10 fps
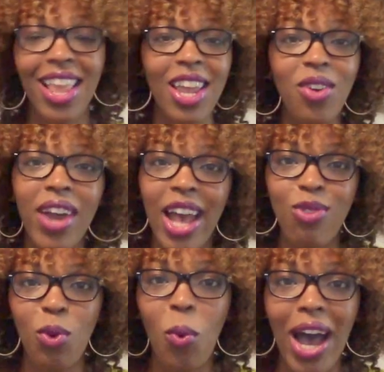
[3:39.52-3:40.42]
thank you
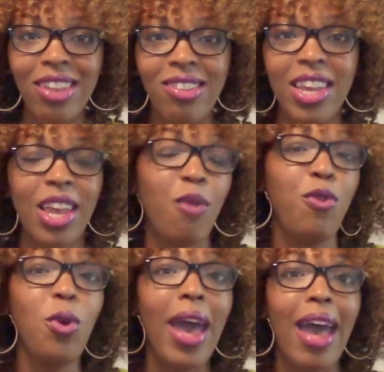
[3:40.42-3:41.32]
guys for watching. If
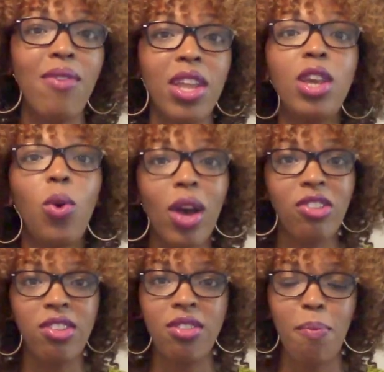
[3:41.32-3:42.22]
you have any
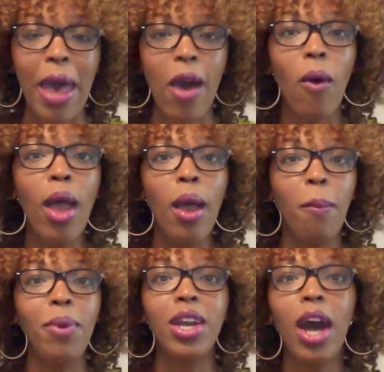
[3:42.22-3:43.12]
questions about
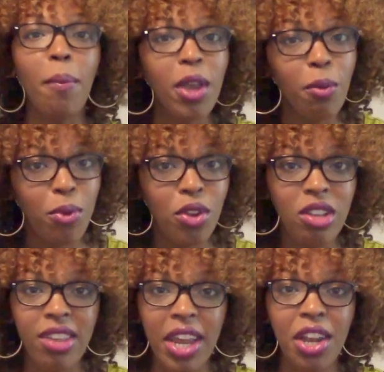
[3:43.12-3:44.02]
becoming a beauty
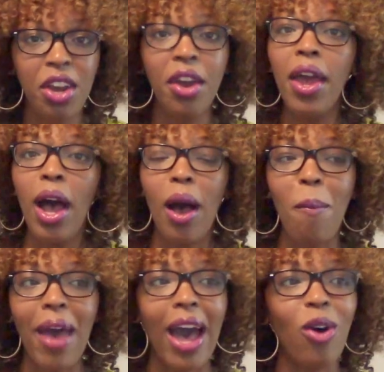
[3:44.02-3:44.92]
tainer,
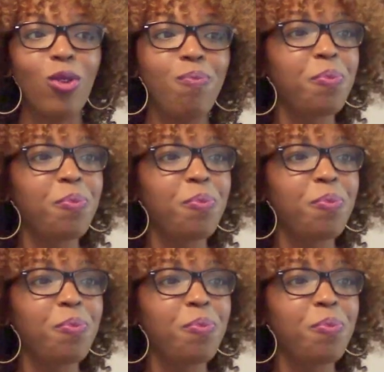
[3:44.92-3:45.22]
about